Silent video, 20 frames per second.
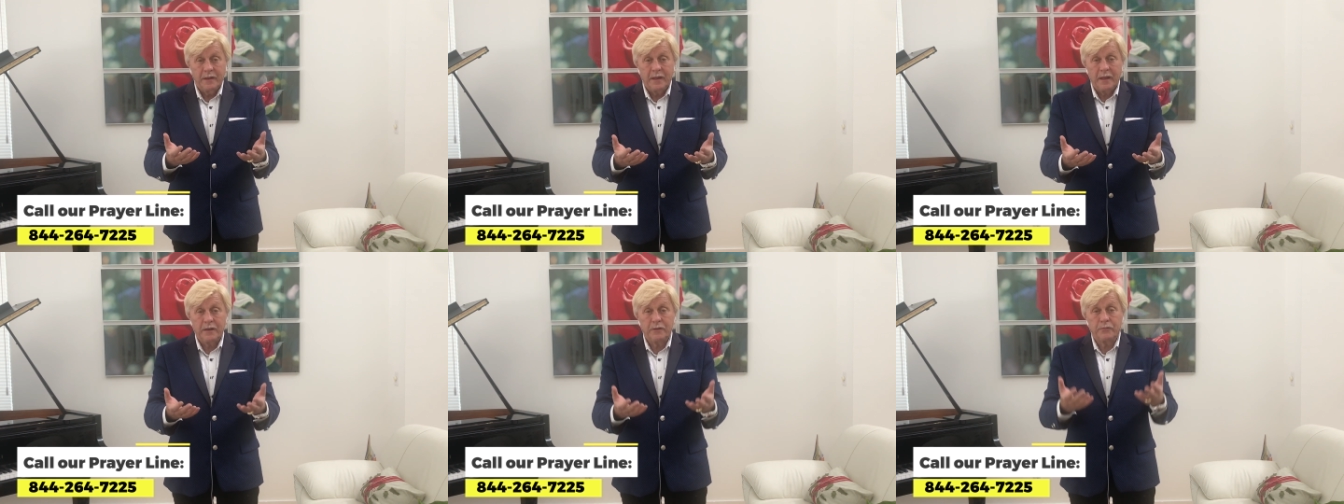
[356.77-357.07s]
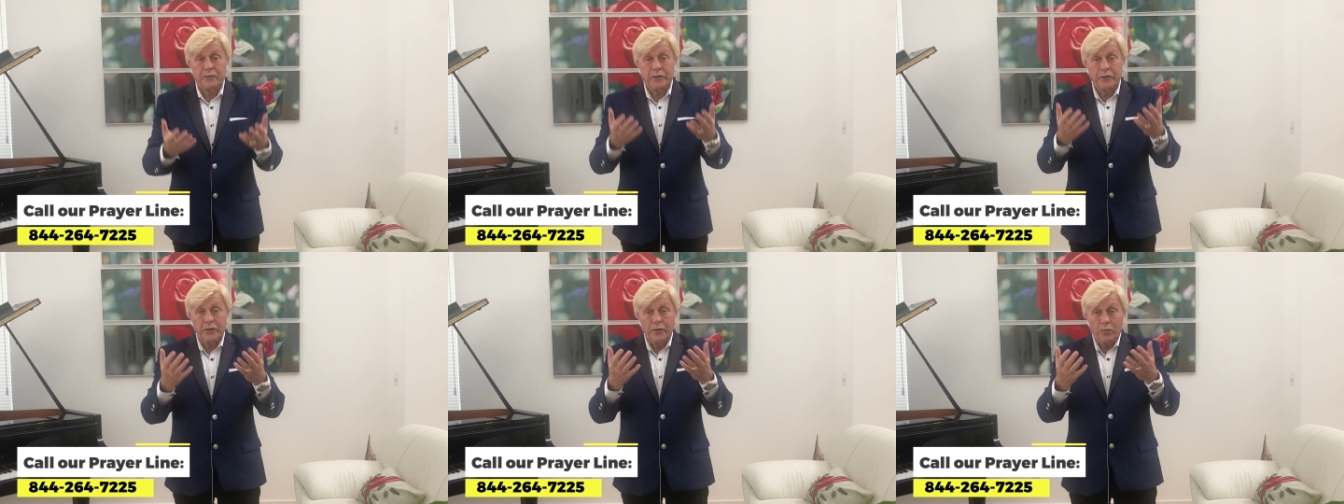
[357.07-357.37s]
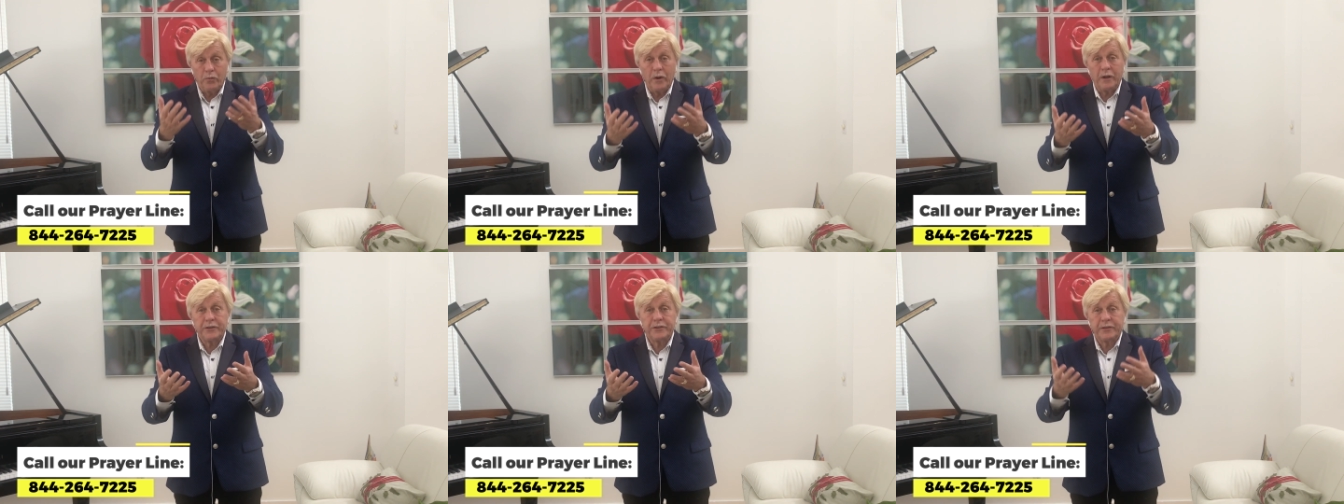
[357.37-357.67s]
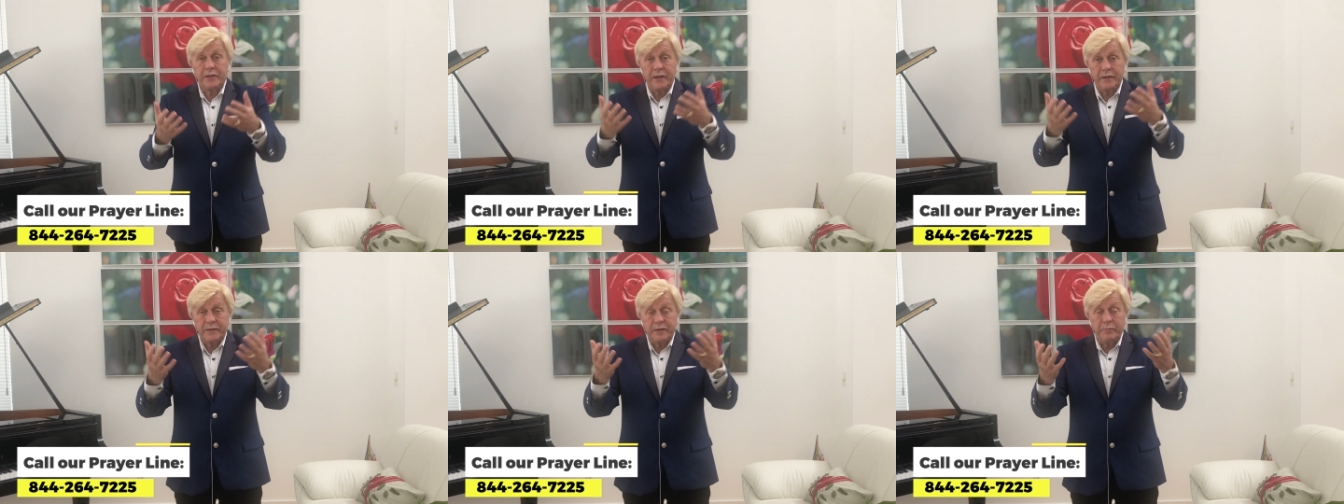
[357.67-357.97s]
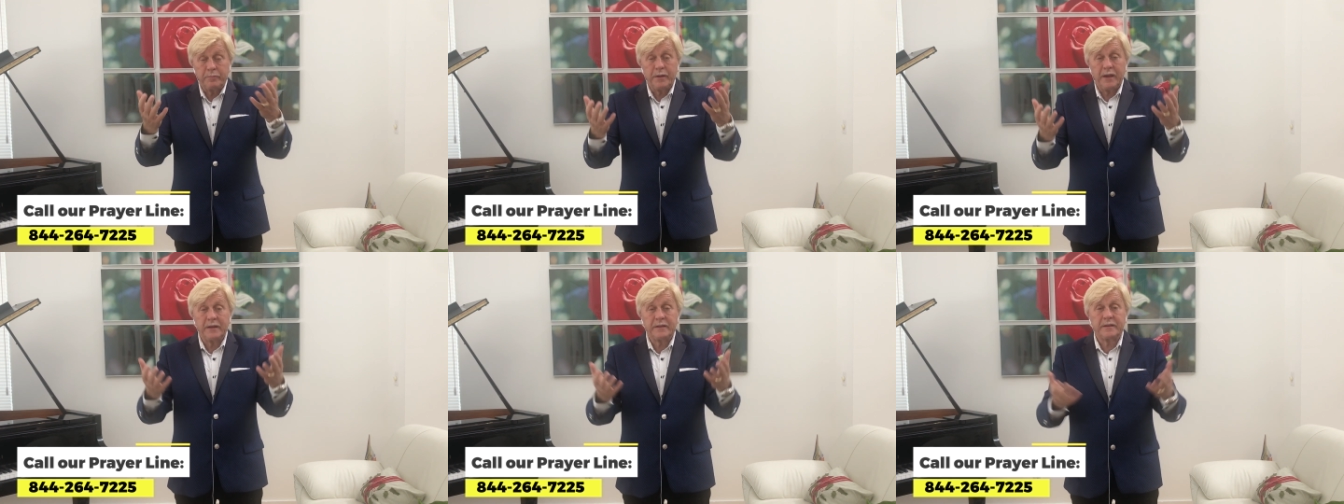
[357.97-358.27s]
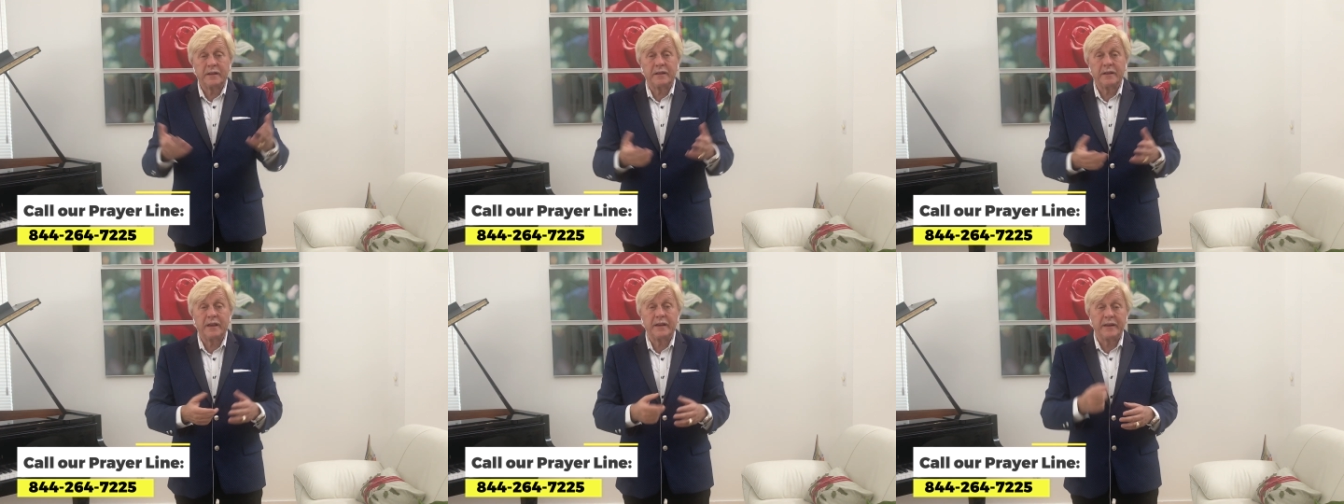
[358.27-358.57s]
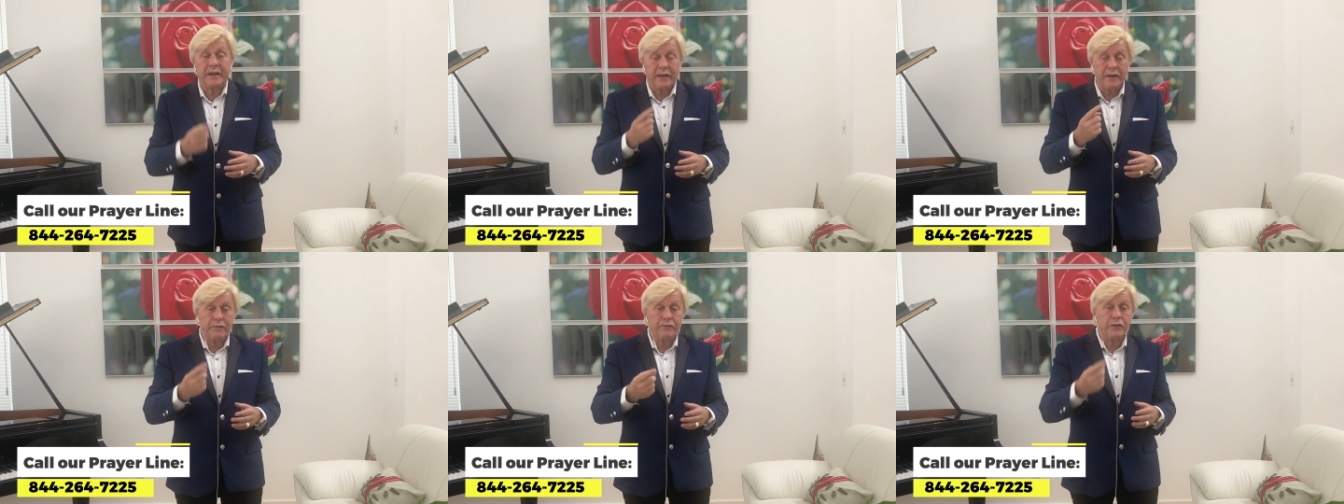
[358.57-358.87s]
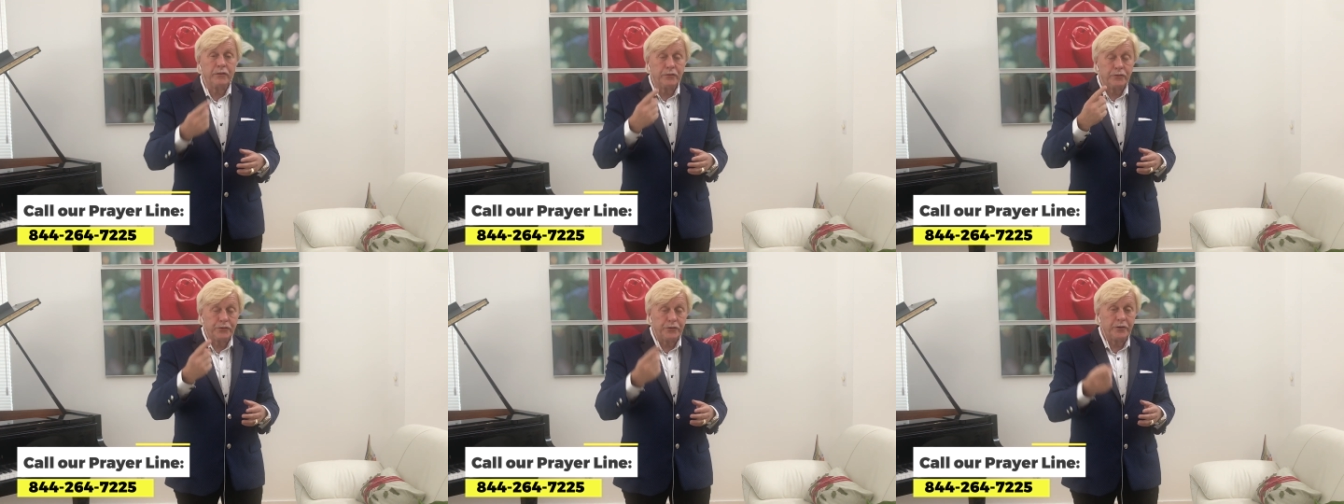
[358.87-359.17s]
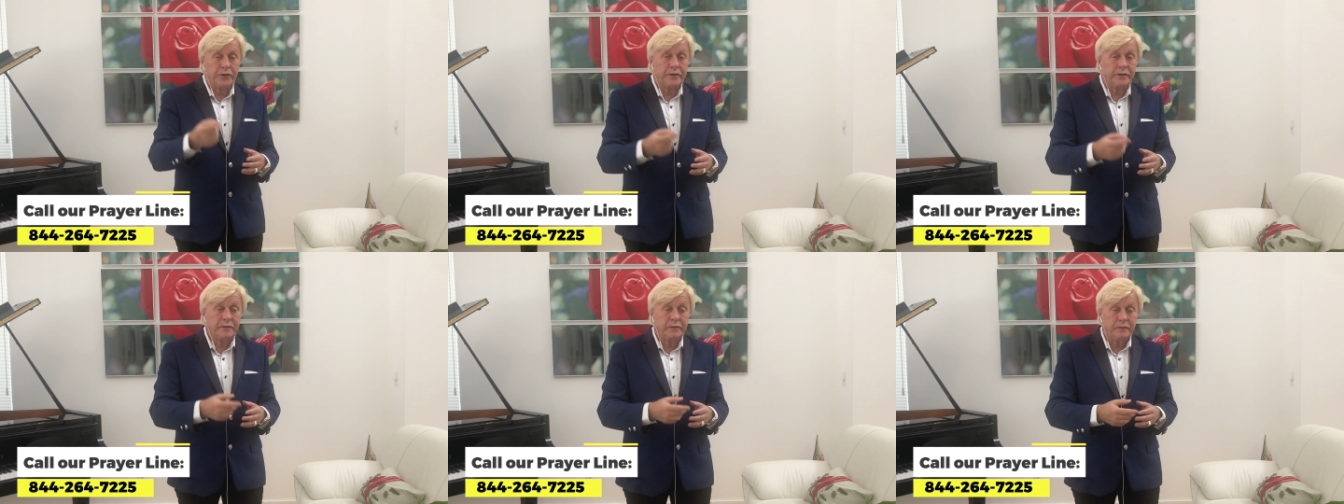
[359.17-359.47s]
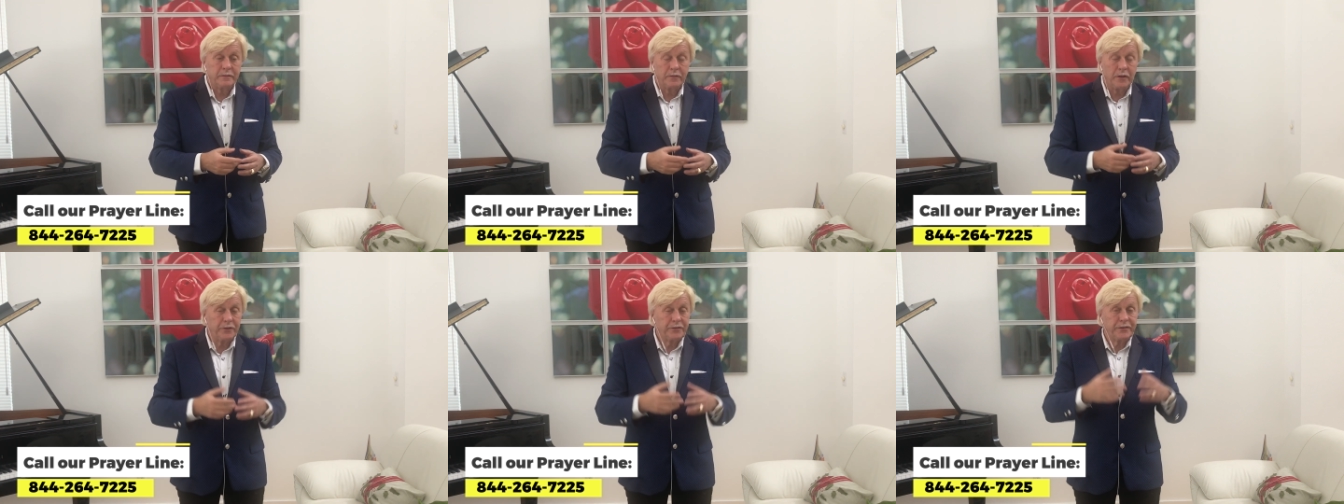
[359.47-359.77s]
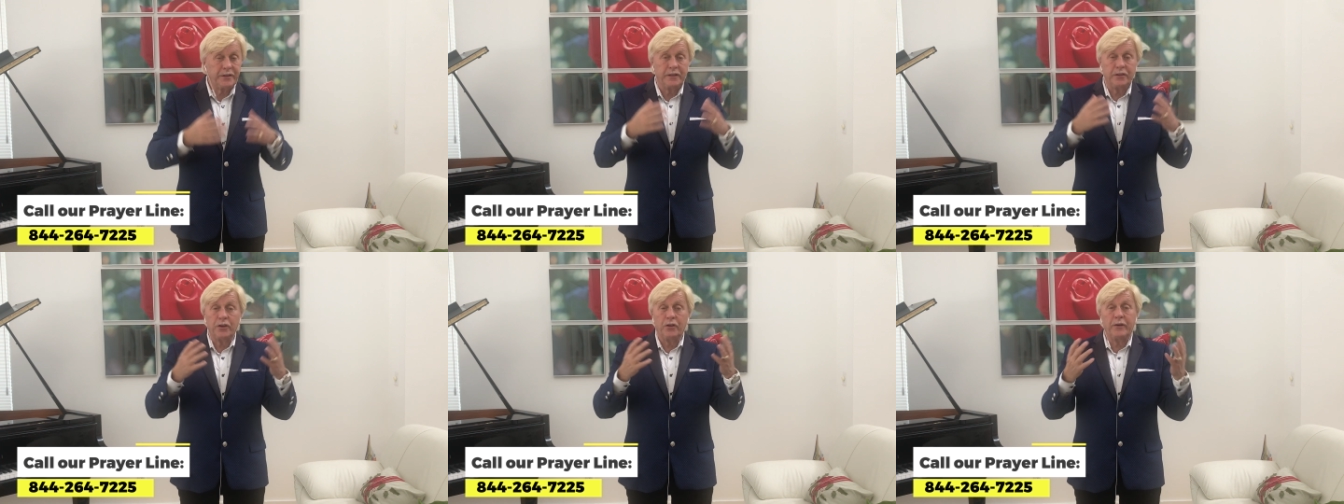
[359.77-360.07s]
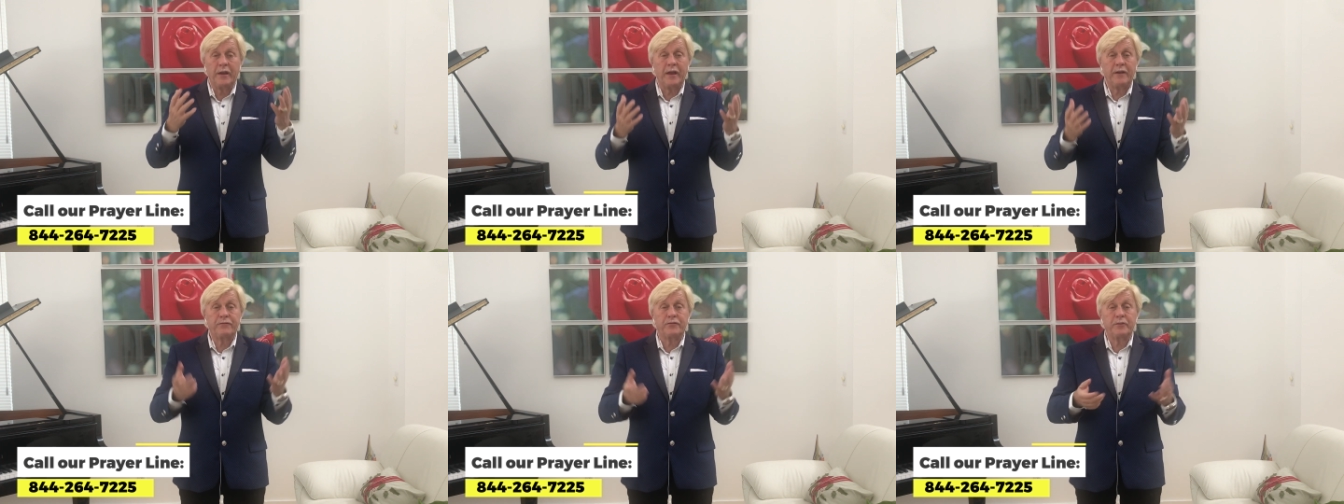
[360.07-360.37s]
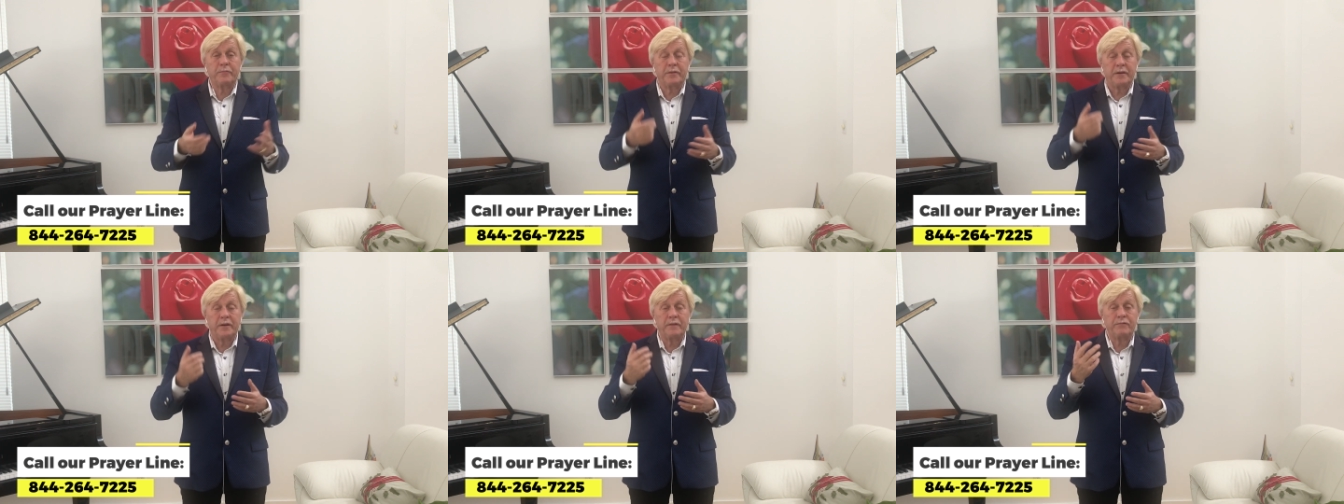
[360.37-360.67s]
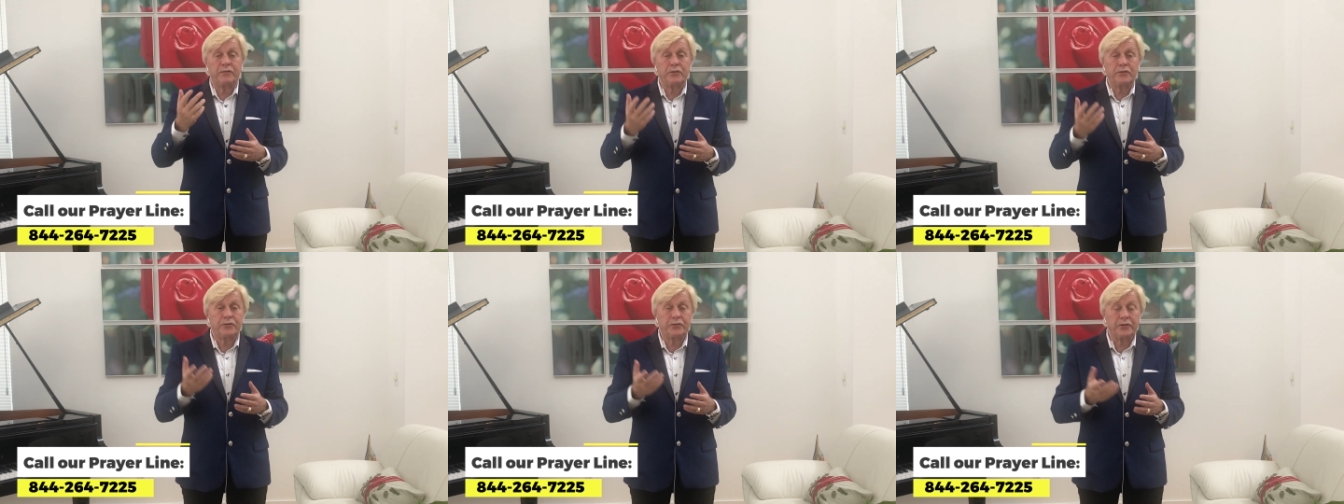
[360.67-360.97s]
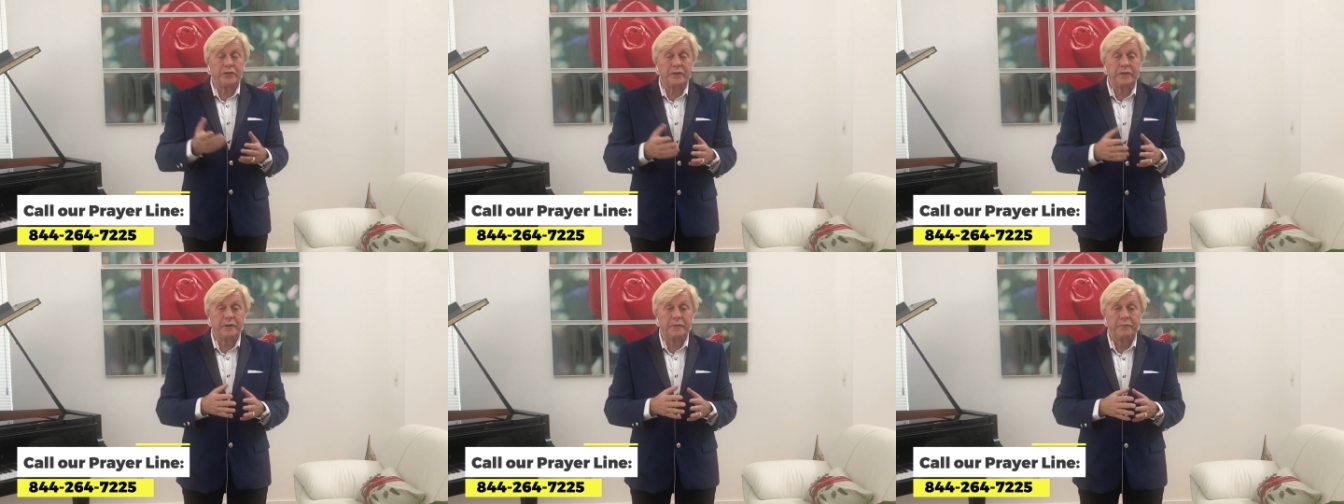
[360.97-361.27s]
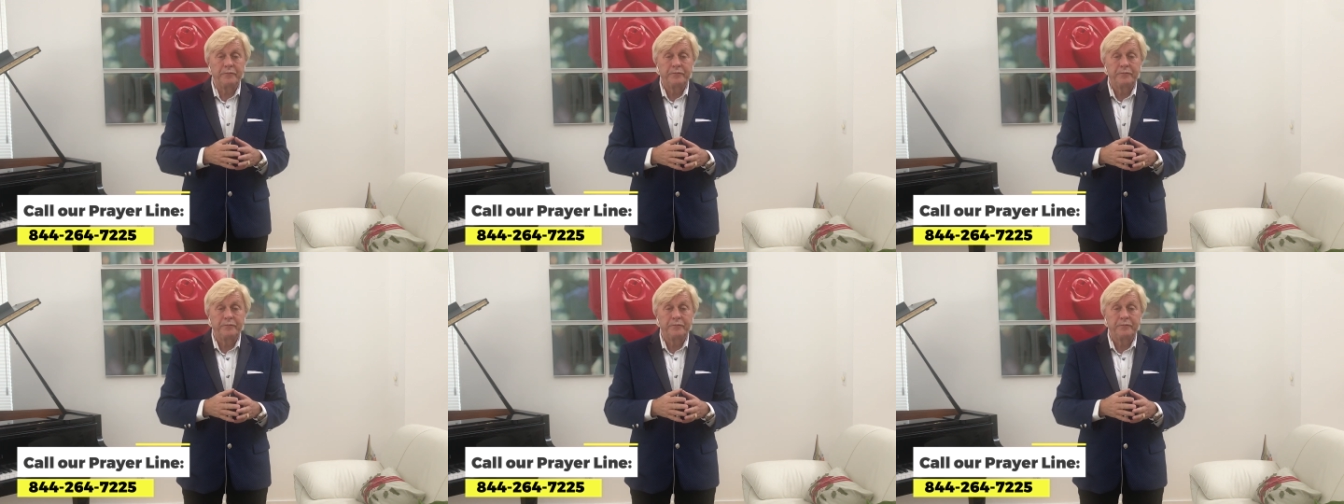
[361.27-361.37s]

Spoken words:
And when you watch that debate tonight, if you should, I'm not saying you have to, but if you should,